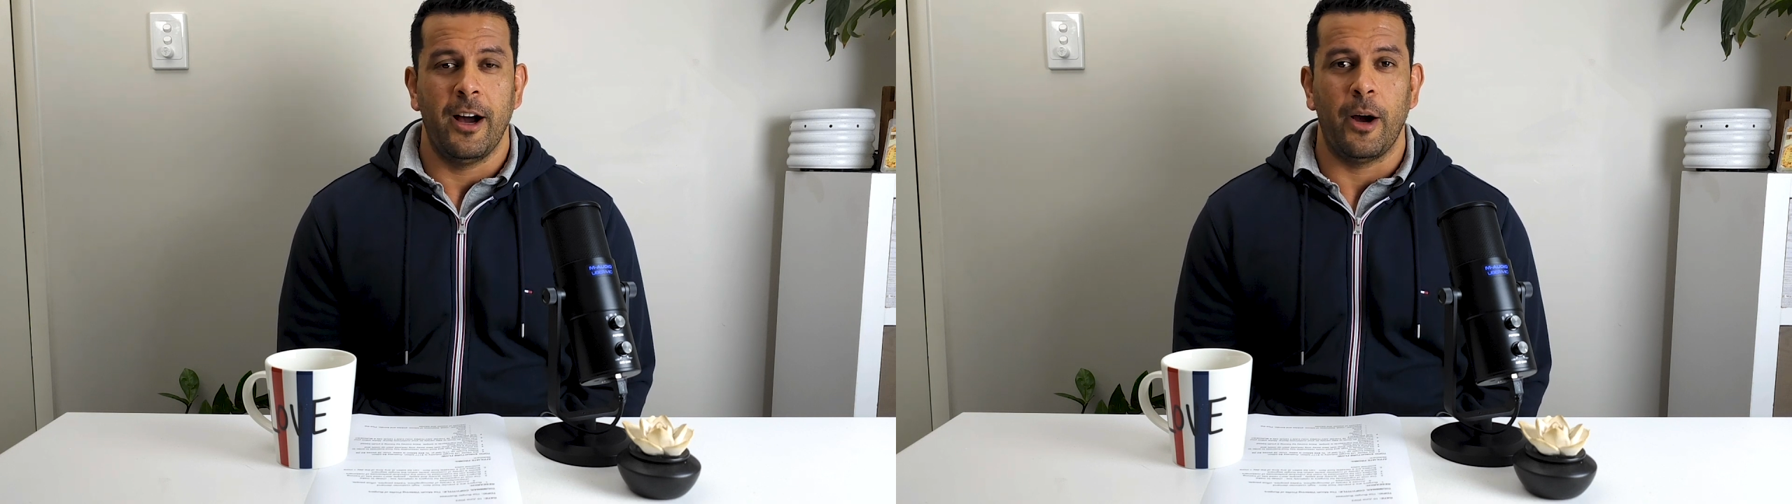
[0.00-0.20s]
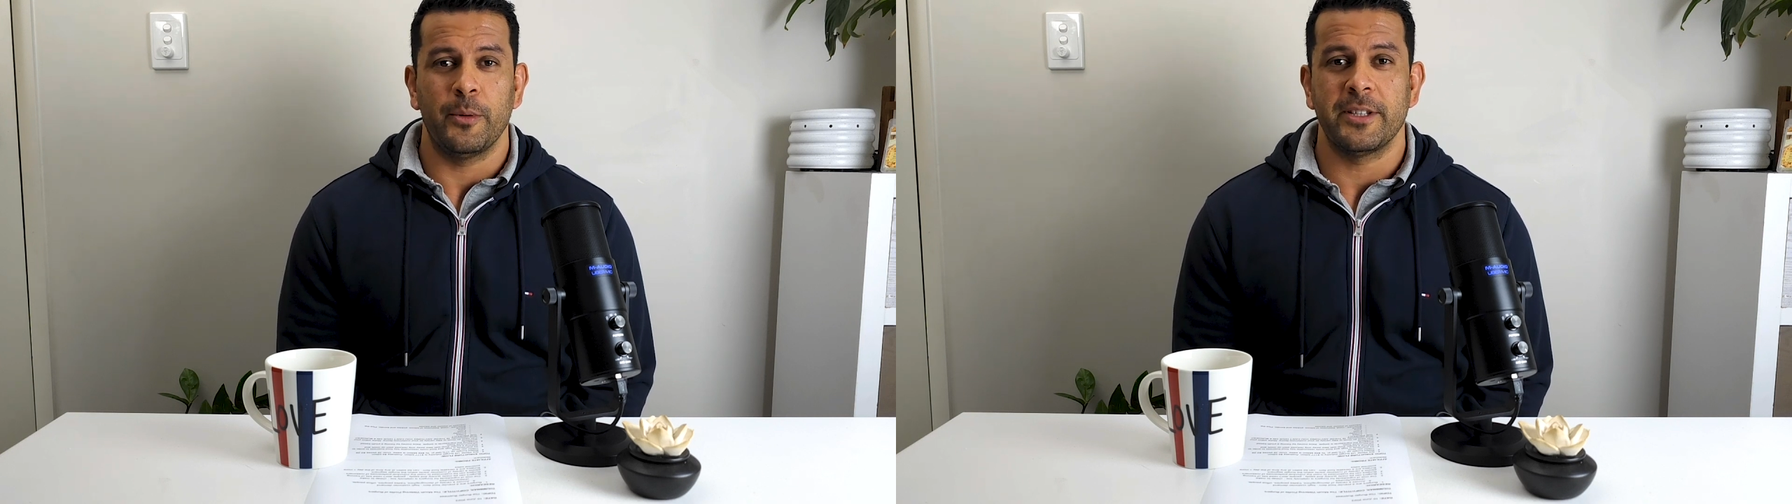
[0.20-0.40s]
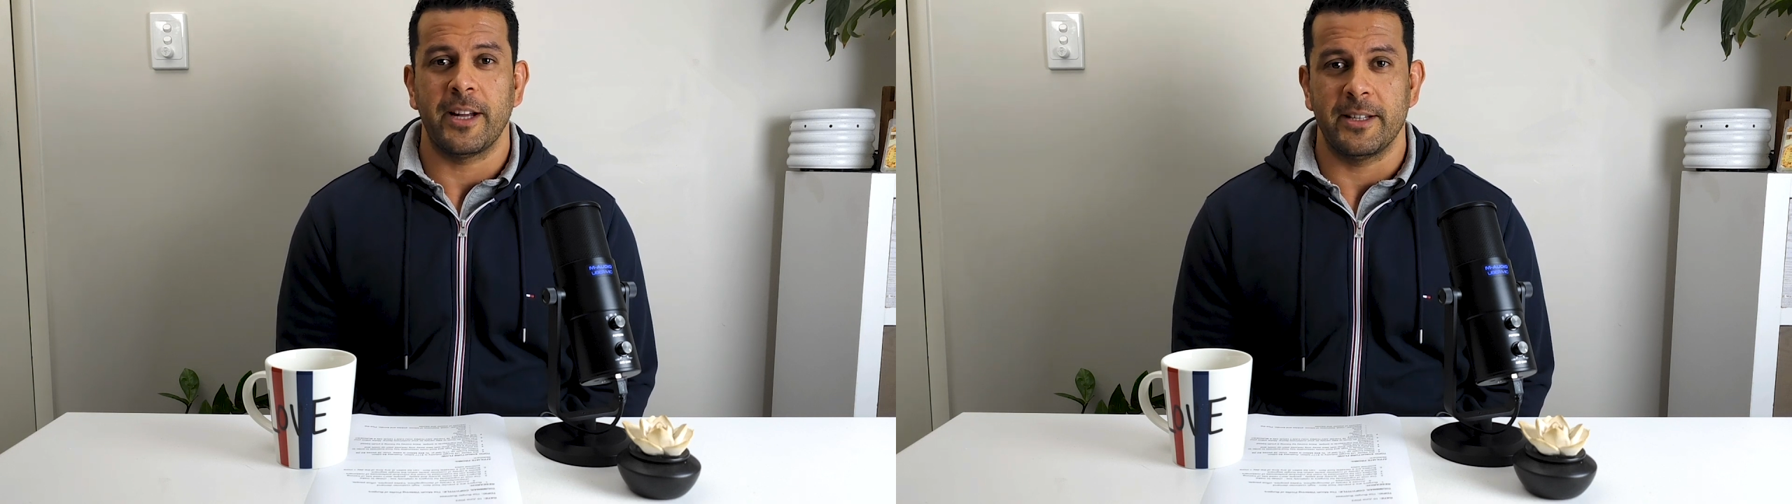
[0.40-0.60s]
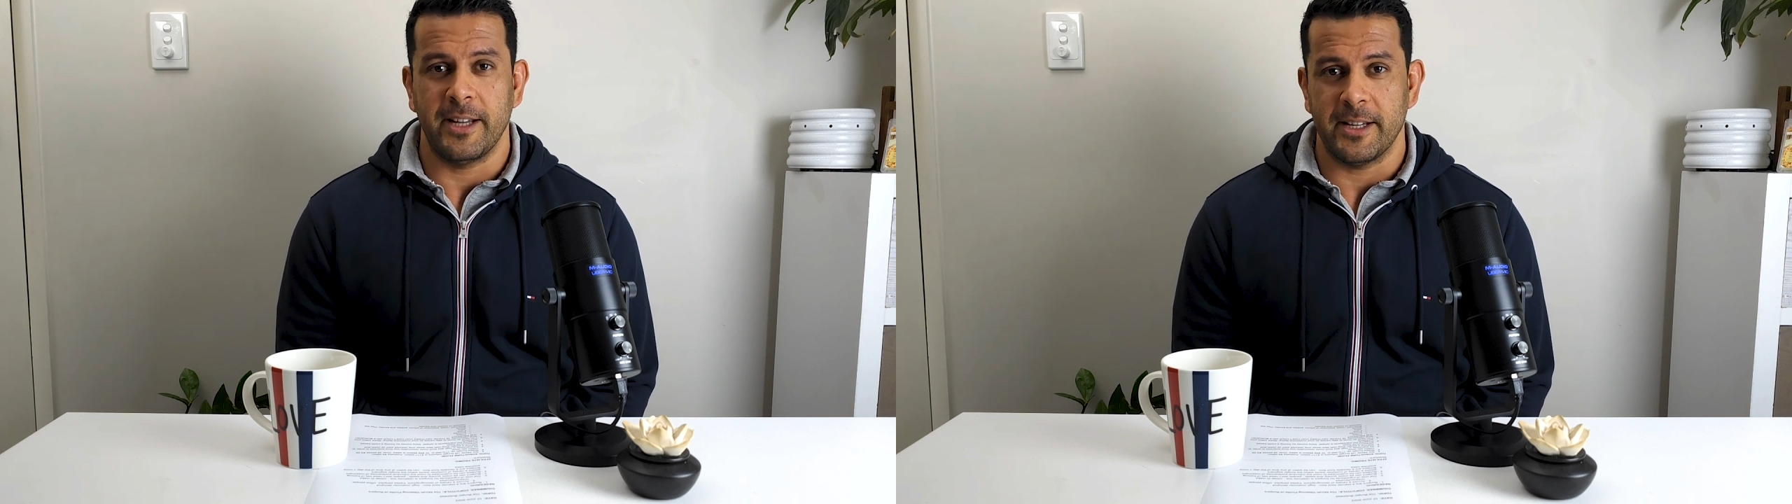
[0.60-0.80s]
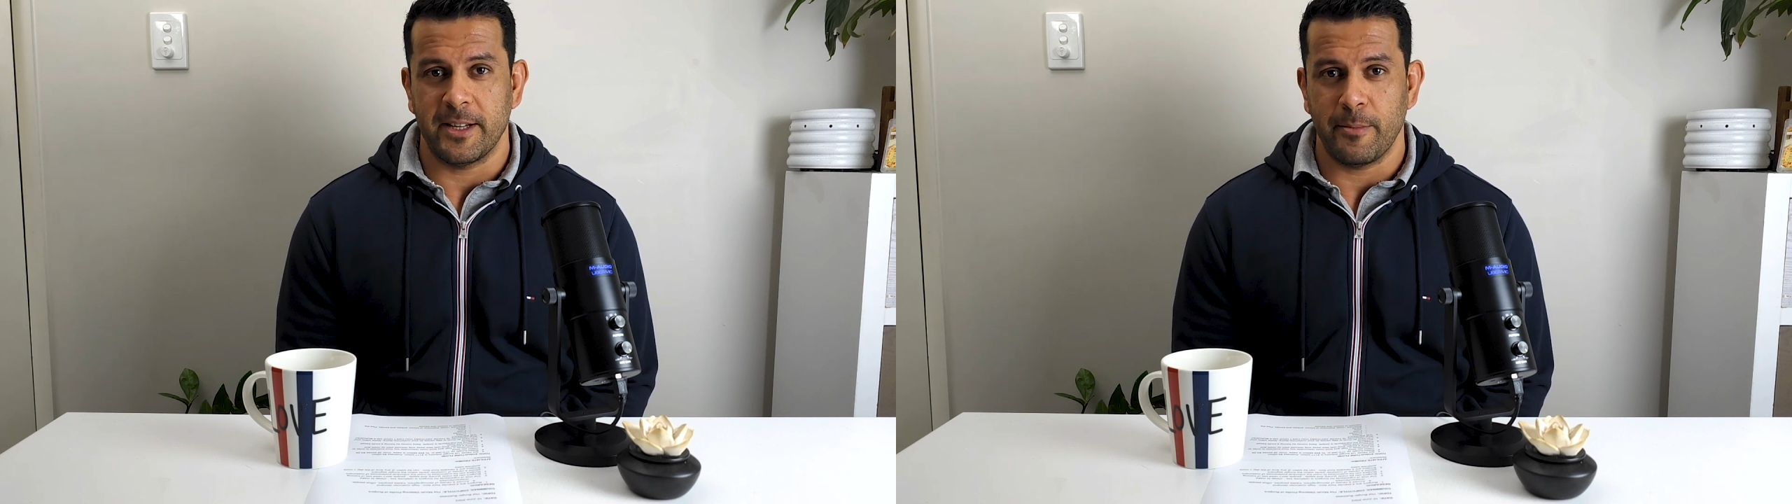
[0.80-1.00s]
I would start
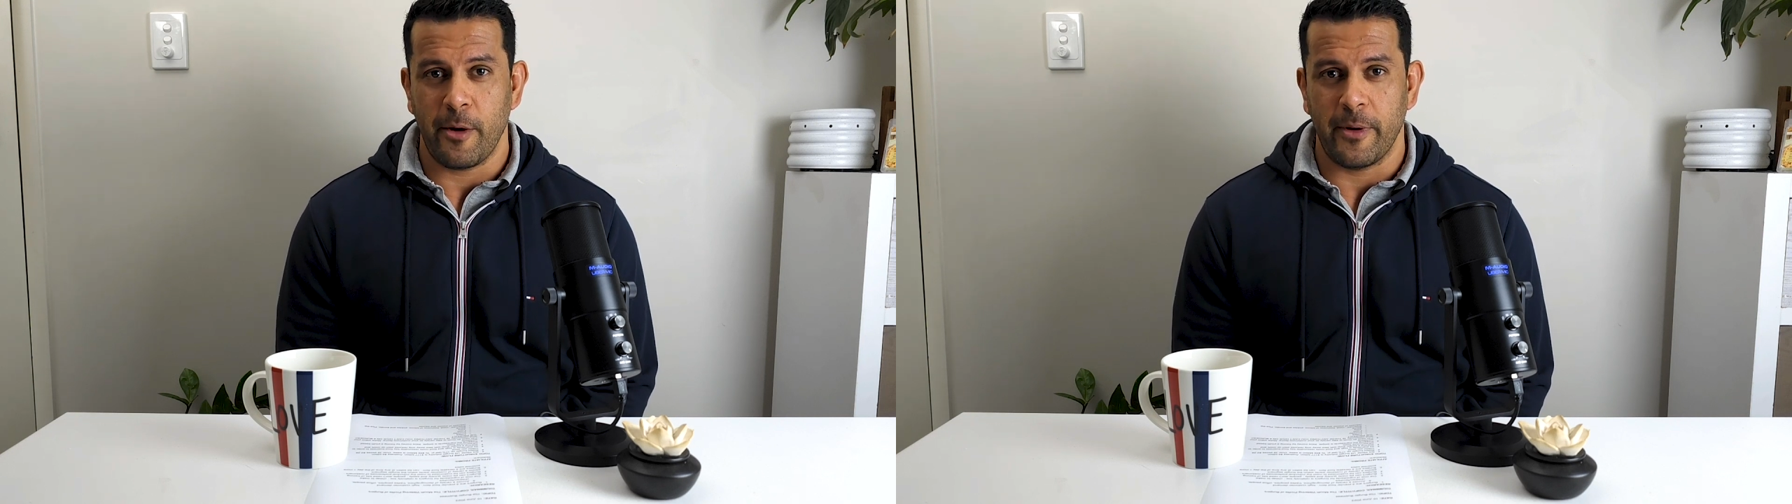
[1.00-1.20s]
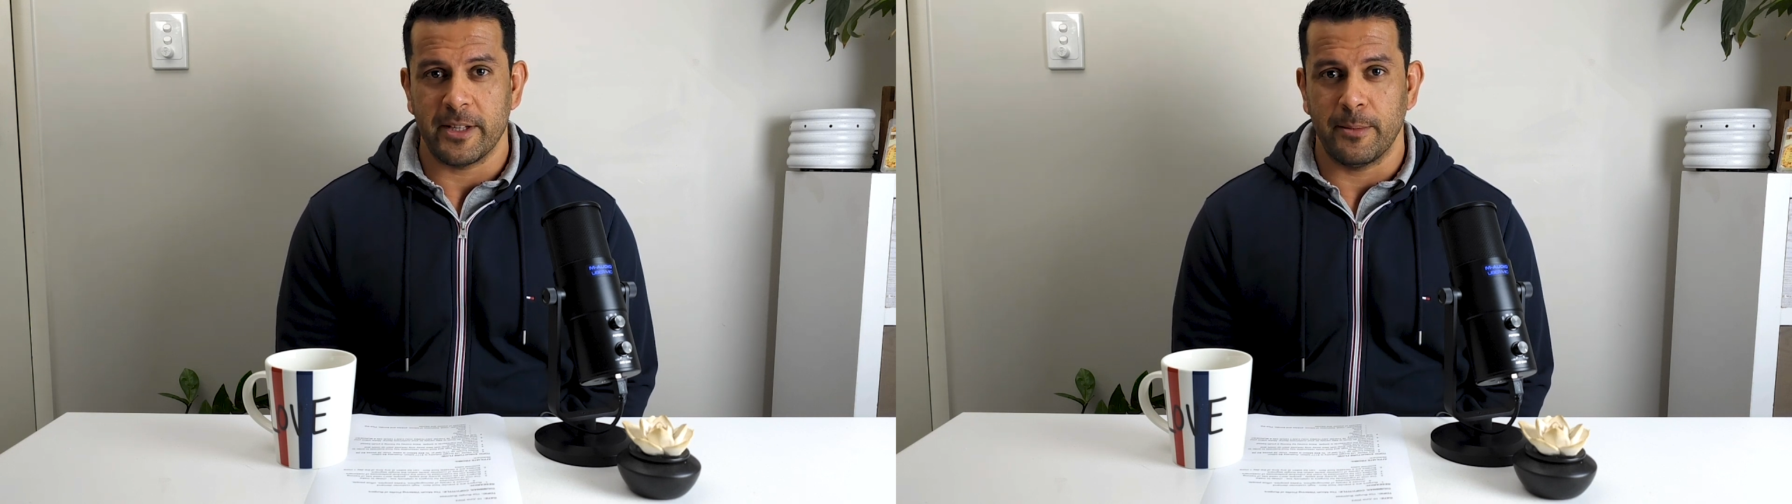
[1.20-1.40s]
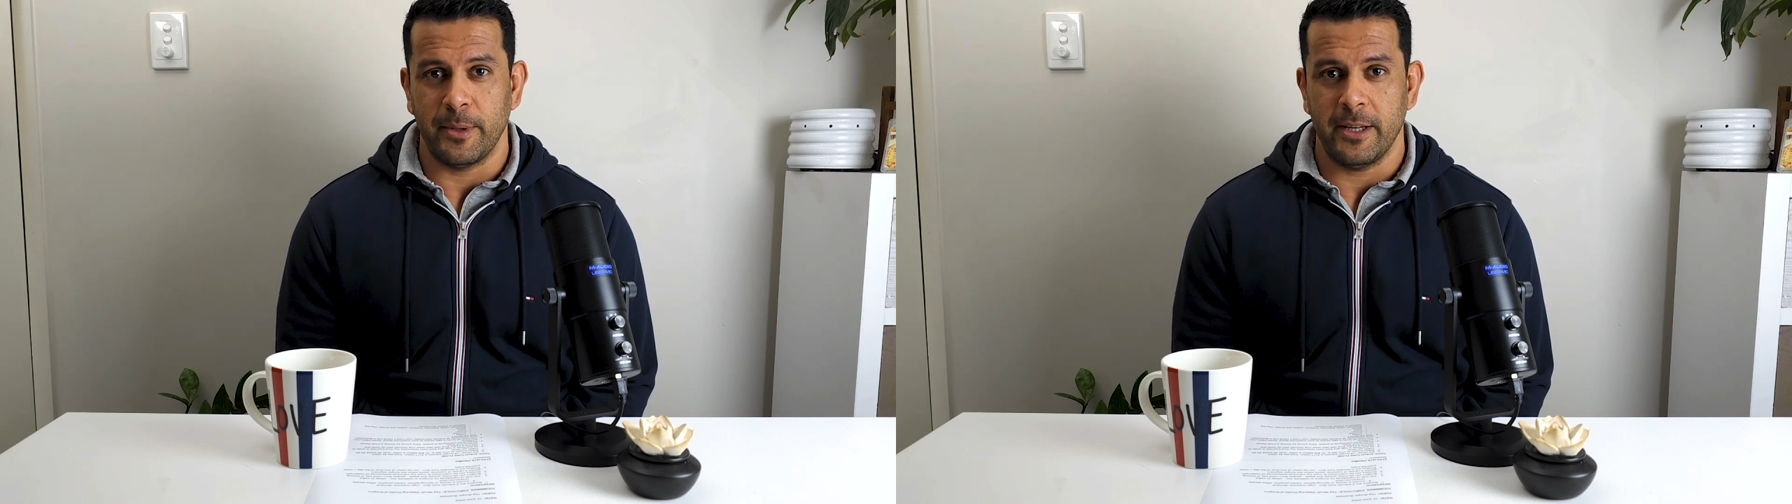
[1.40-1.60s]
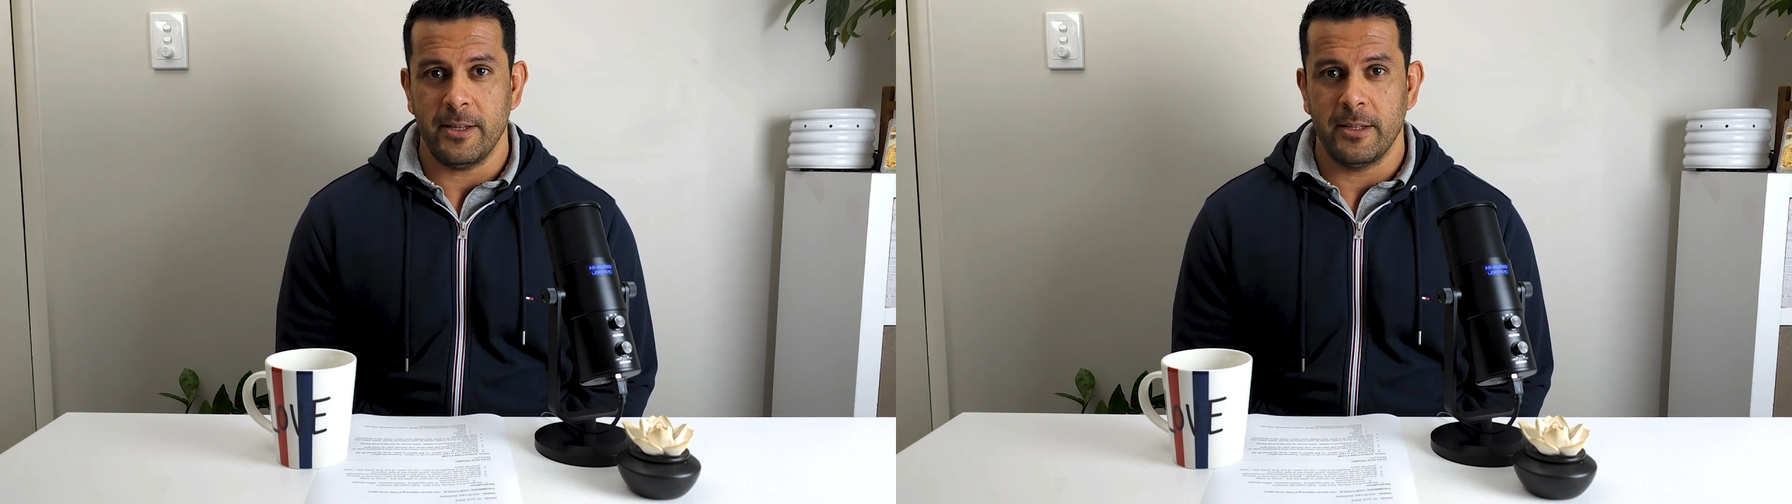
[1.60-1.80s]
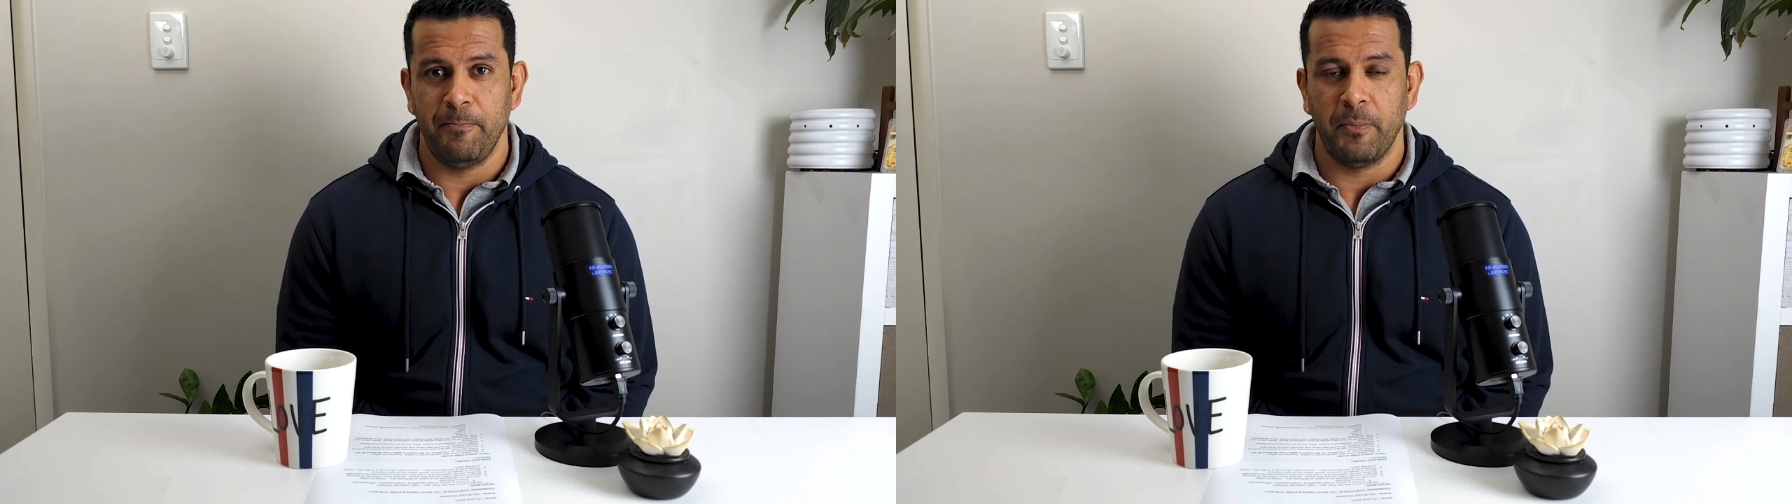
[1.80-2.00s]
testing my recipes.